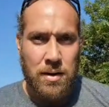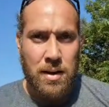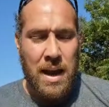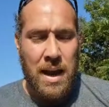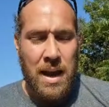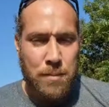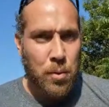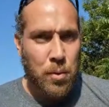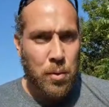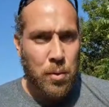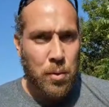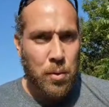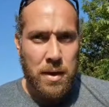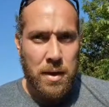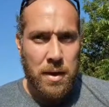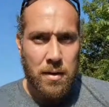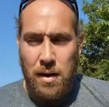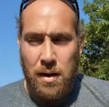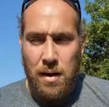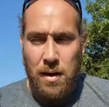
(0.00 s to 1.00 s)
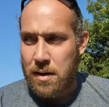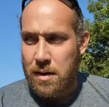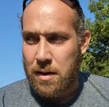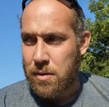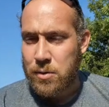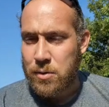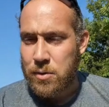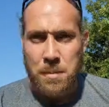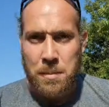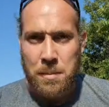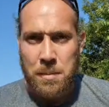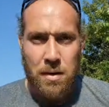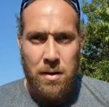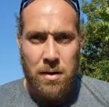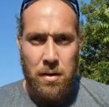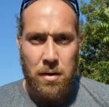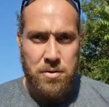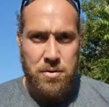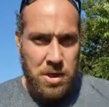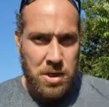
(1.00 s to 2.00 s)
It can't pull those amount
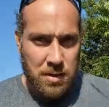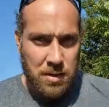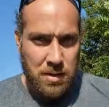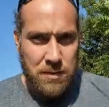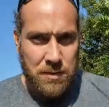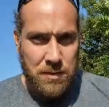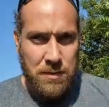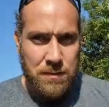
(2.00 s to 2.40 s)
of G's.